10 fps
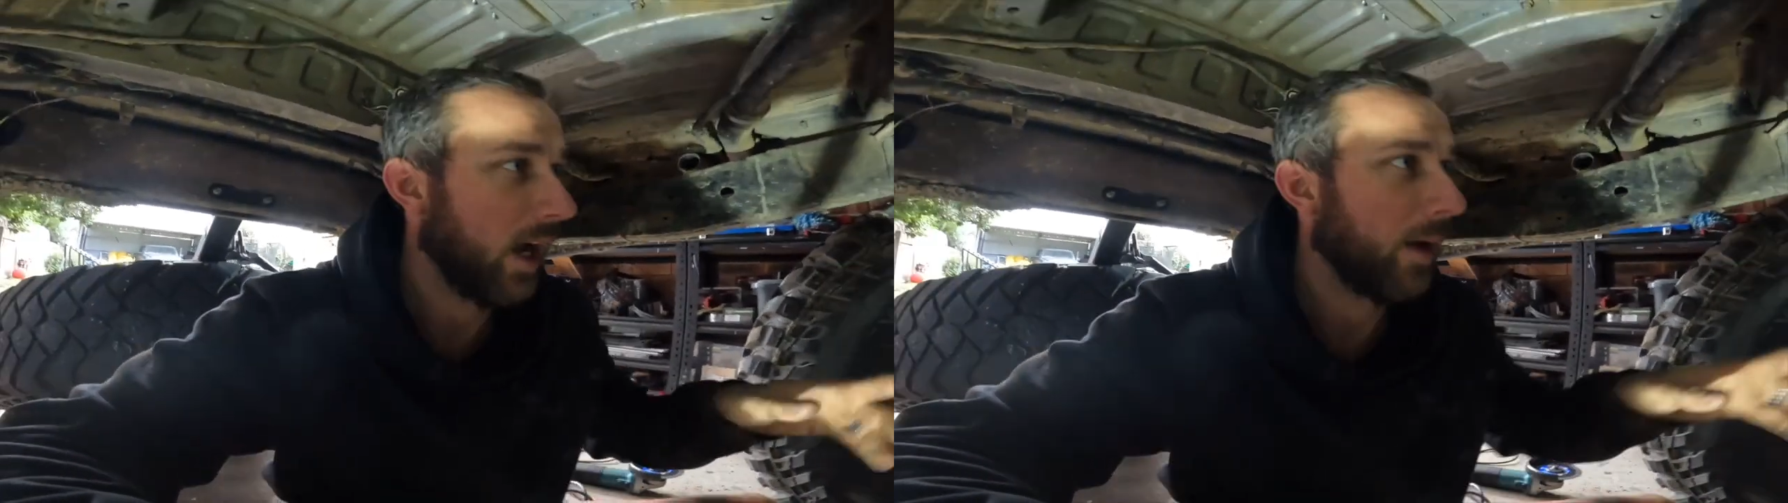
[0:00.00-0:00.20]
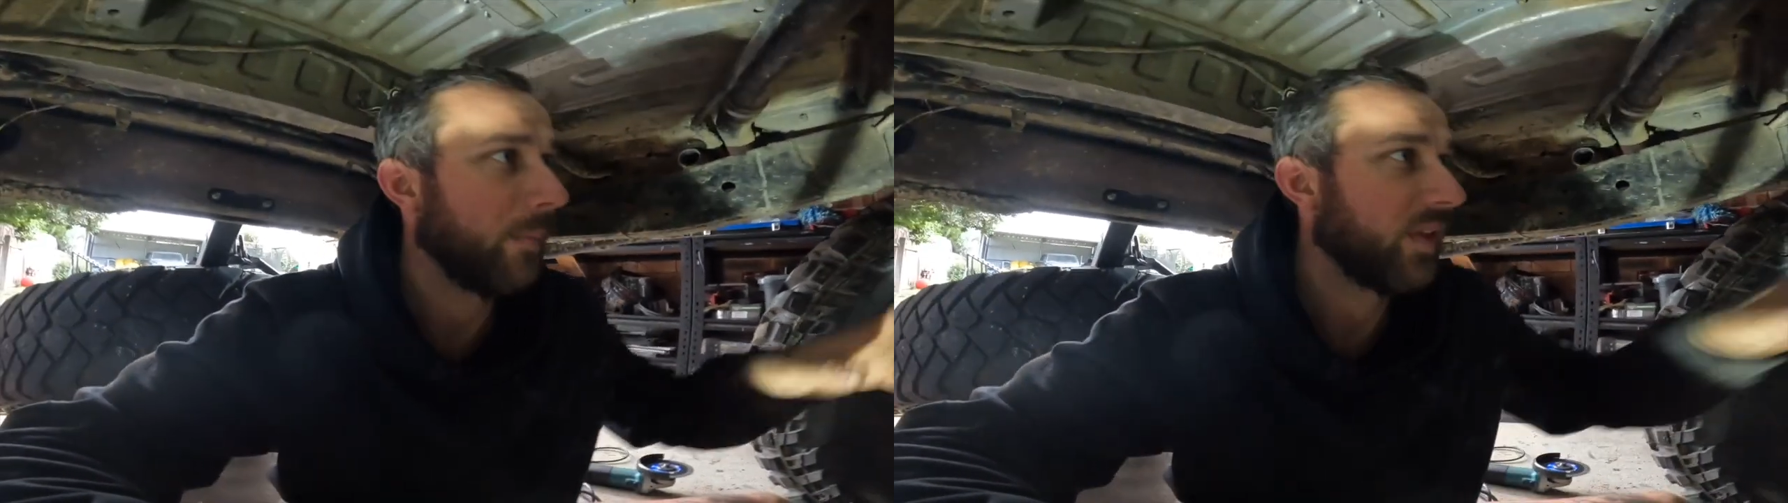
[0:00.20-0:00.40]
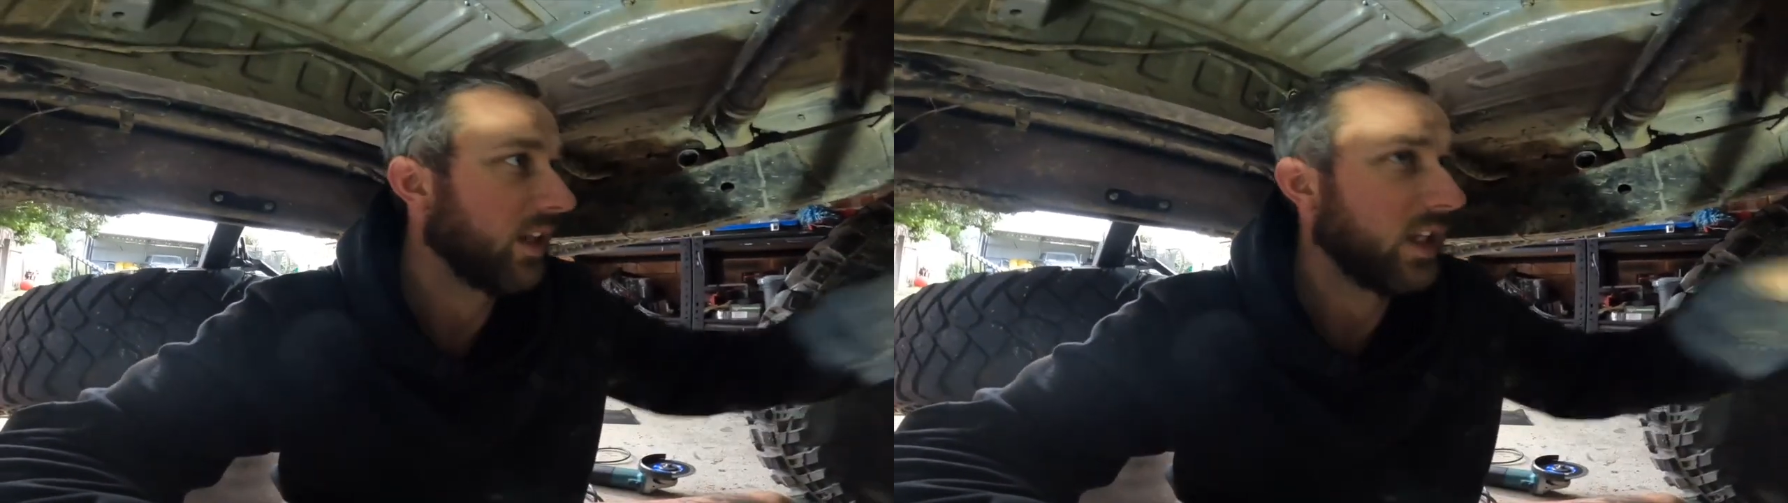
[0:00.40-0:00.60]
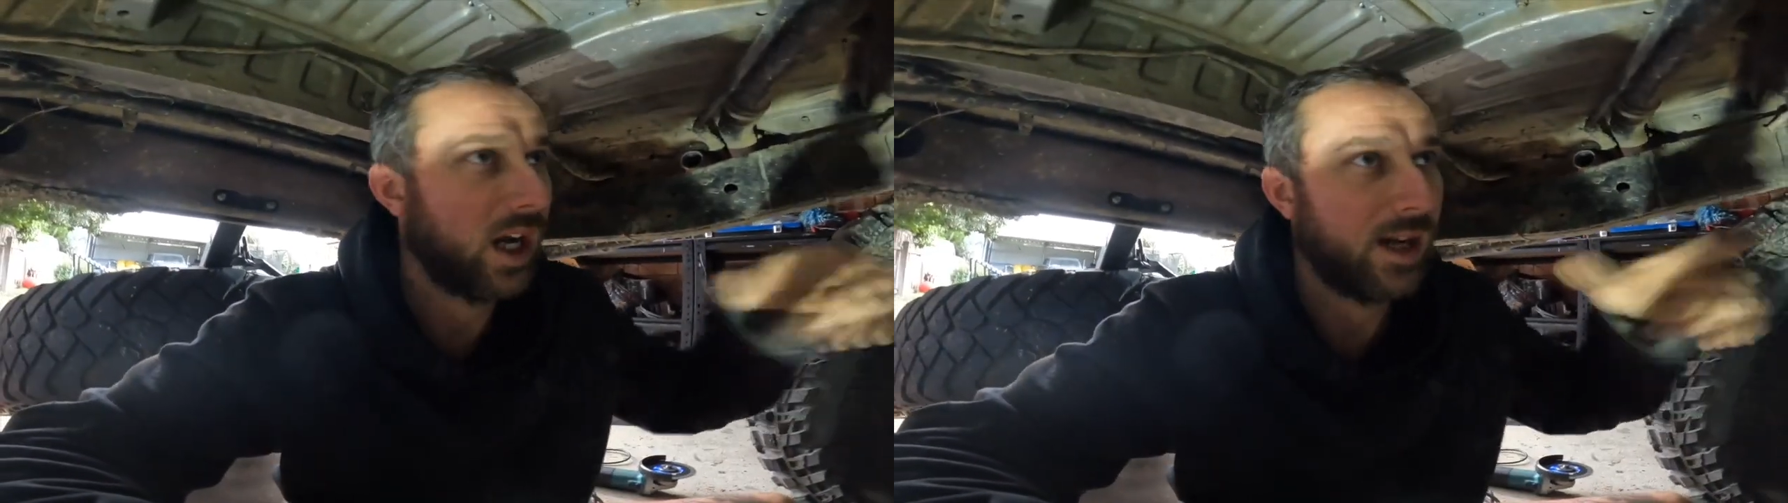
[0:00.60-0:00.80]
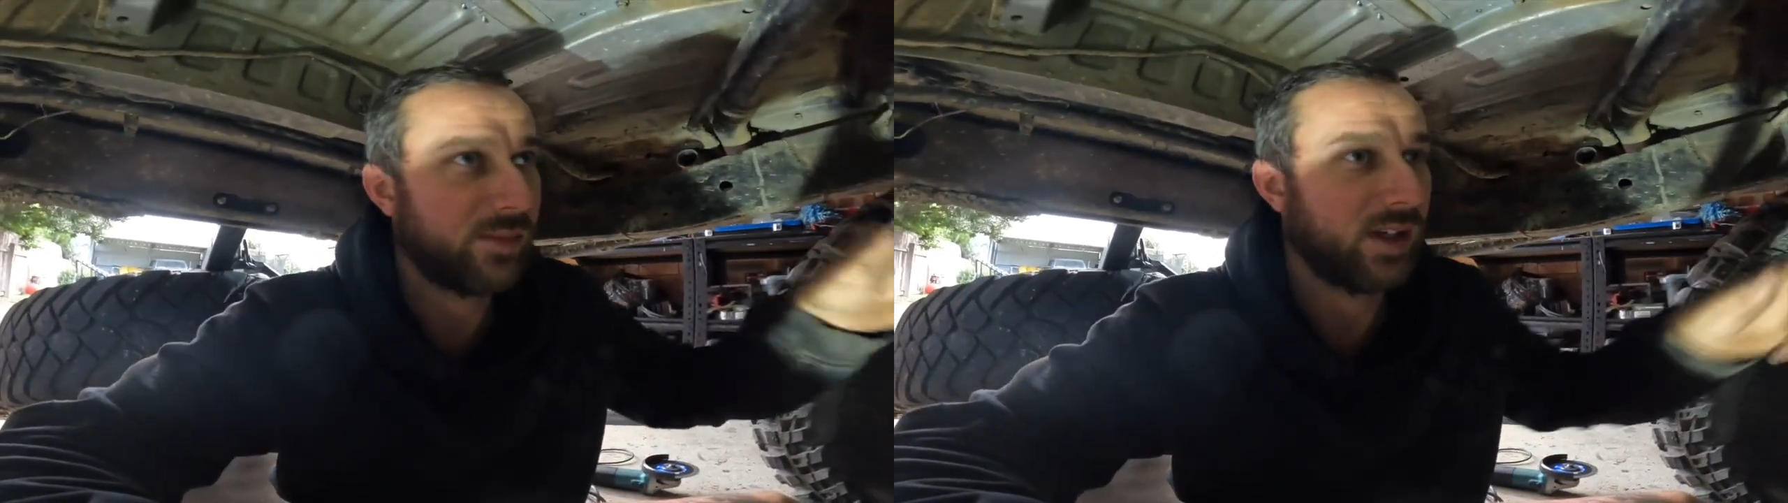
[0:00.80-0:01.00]
um, that the
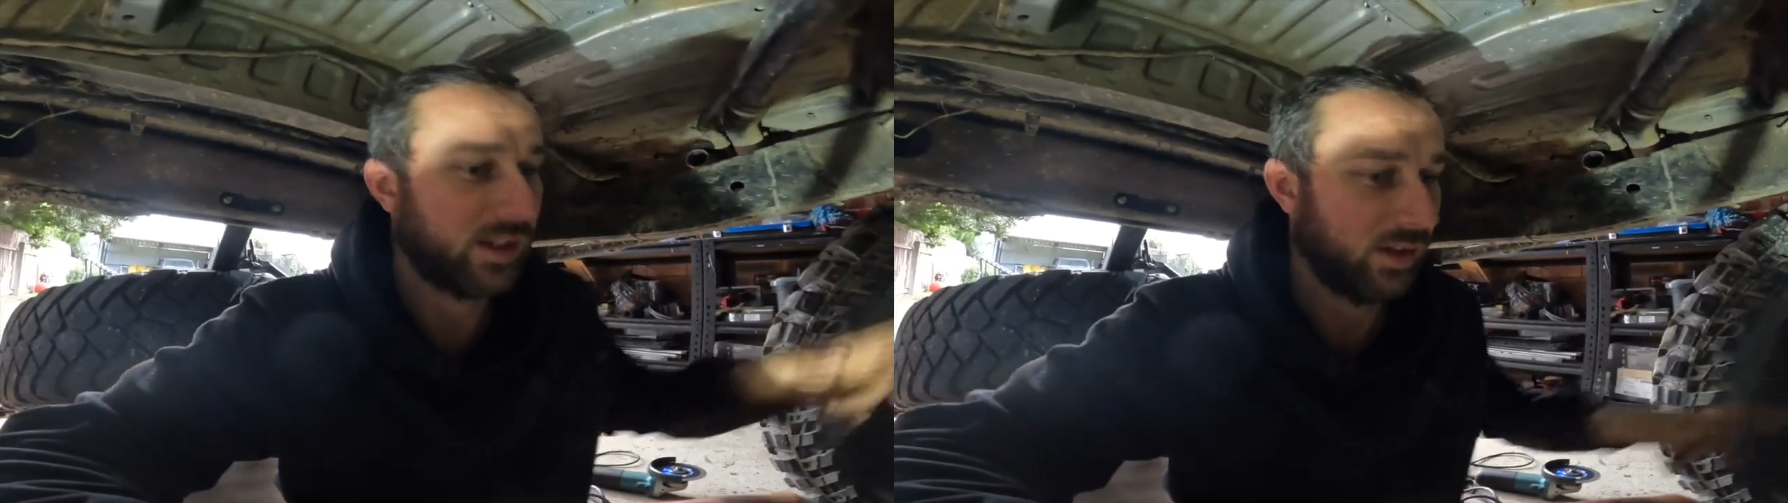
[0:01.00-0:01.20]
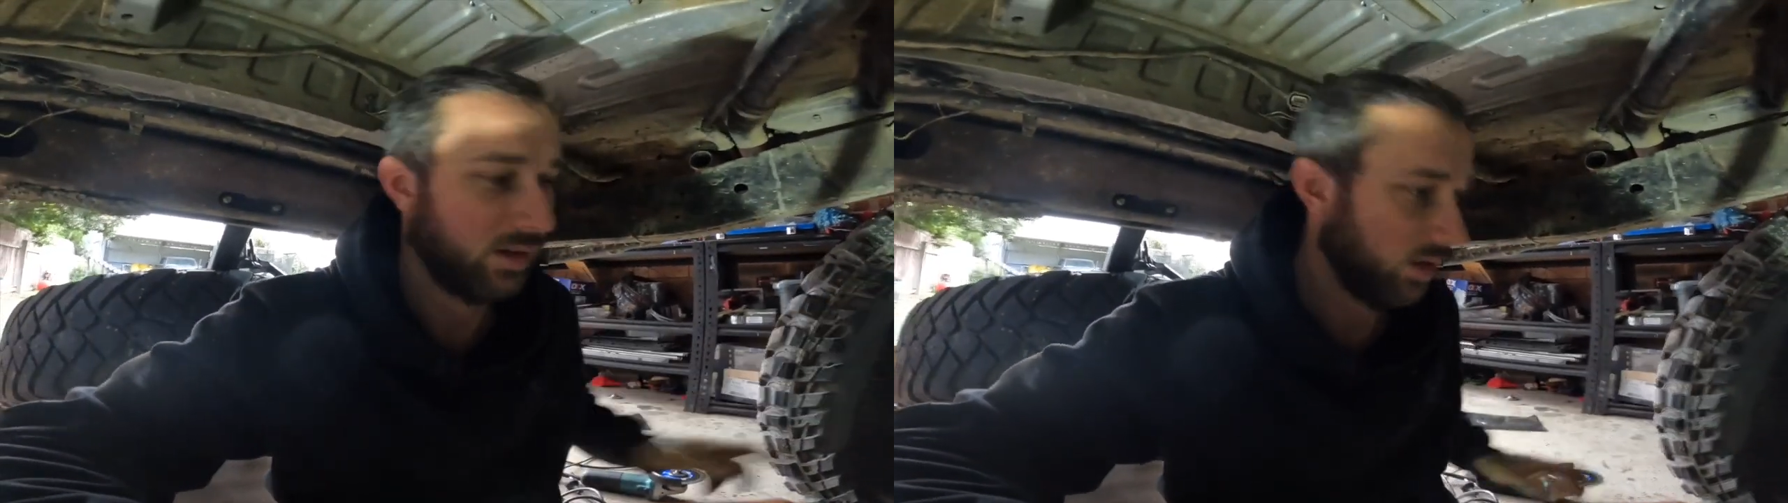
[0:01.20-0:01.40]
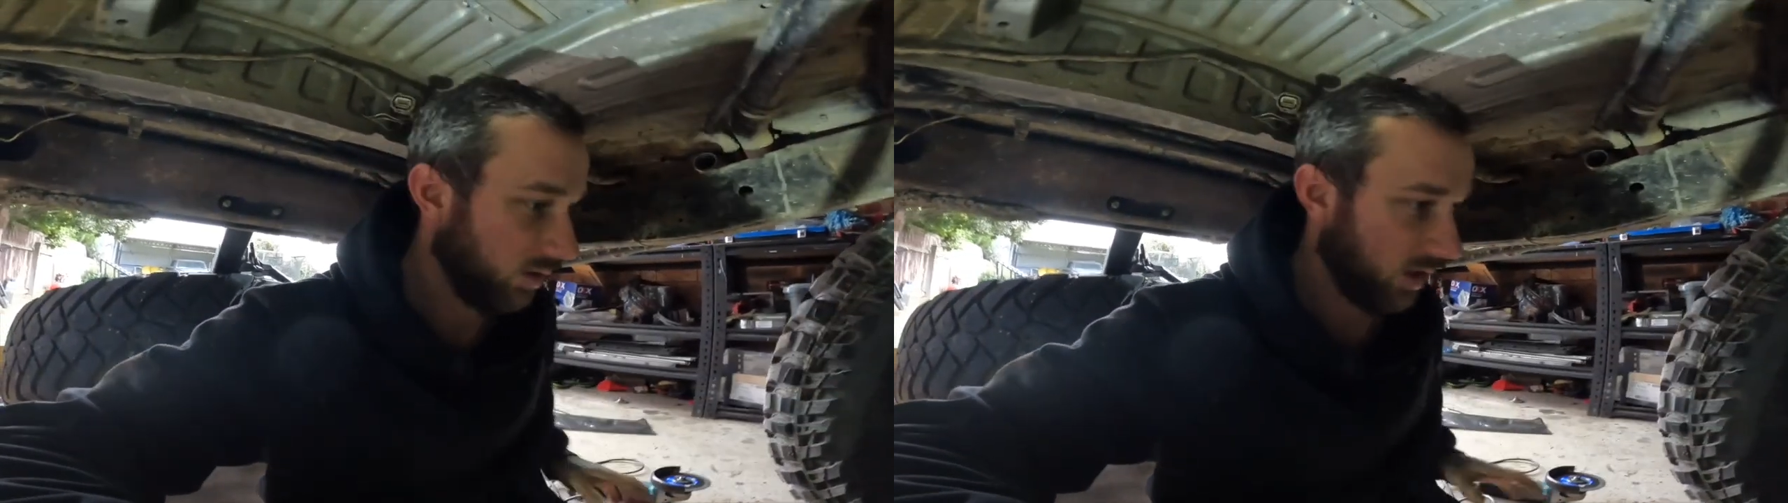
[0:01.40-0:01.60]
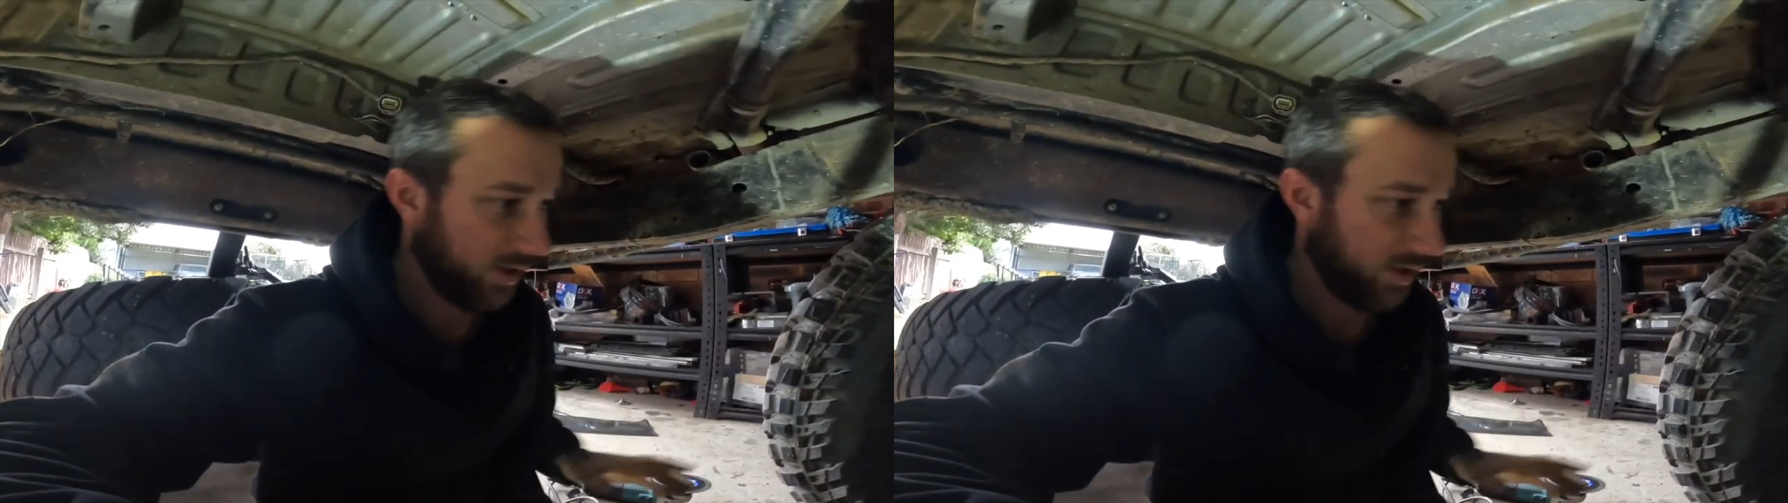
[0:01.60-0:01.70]
arms are actually longer.